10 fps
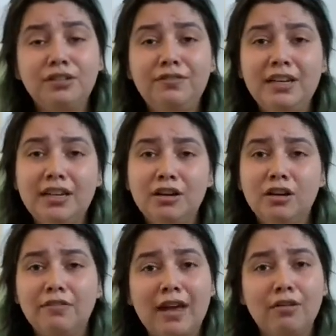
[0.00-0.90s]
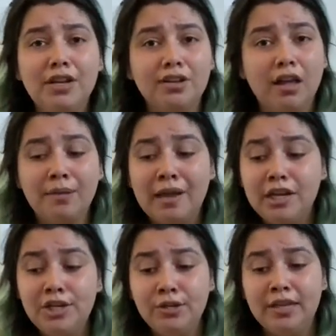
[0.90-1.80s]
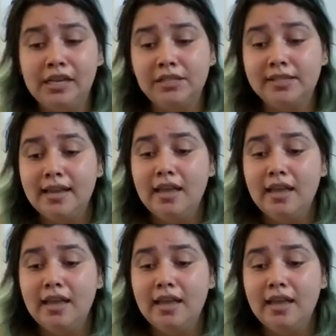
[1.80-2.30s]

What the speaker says: video of how I taught him how to do this,